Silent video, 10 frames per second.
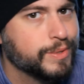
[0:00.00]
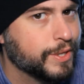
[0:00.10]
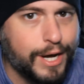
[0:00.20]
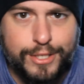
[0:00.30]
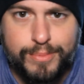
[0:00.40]
with
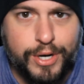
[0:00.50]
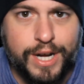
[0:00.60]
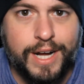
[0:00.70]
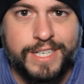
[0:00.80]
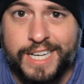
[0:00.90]
lots more
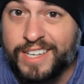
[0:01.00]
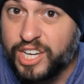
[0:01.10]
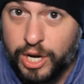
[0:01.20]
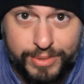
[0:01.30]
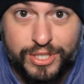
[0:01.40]
content
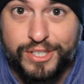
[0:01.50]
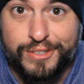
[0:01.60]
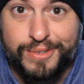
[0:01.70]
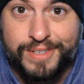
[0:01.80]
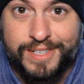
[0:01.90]
coming
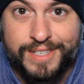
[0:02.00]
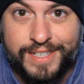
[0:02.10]
soon.